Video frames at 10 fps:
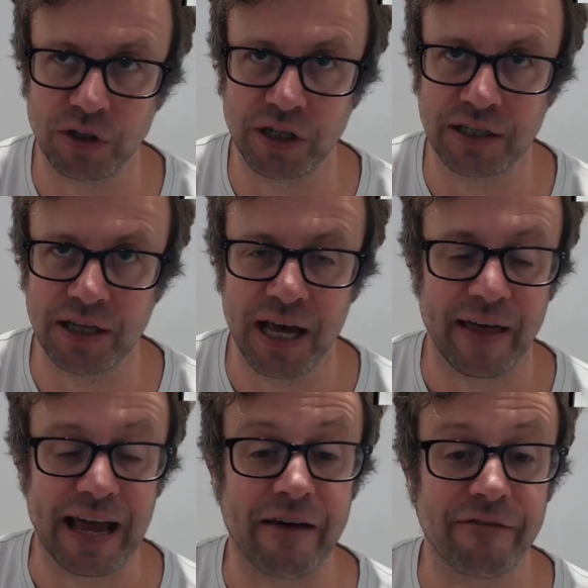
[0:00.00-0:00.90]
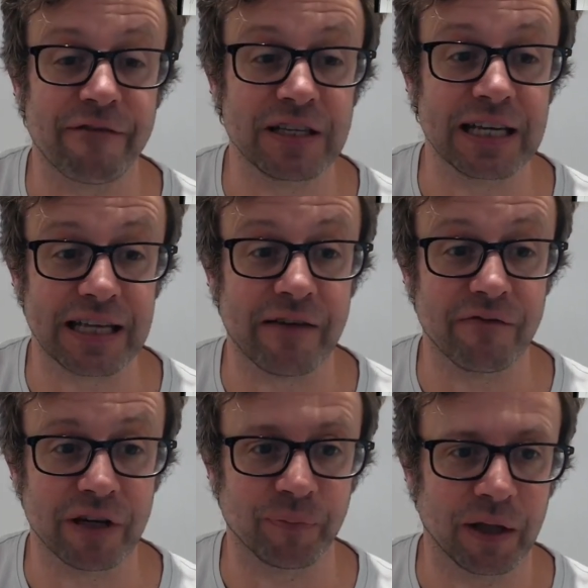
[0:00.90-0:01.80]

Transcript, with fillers: which is they have physics envy.